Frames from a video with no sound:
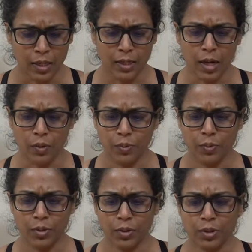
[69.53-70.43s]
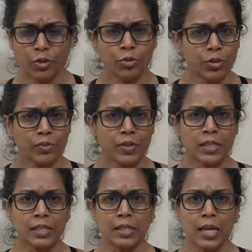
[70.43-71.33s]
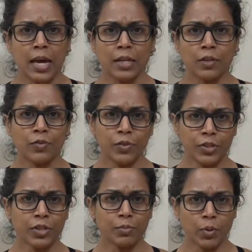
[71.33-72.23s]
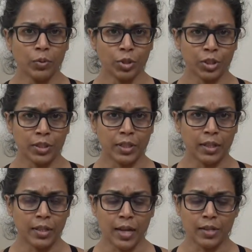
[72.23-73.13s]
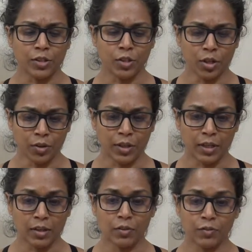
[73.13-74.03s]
Now, the truth of it is that the first emotion that is occurring,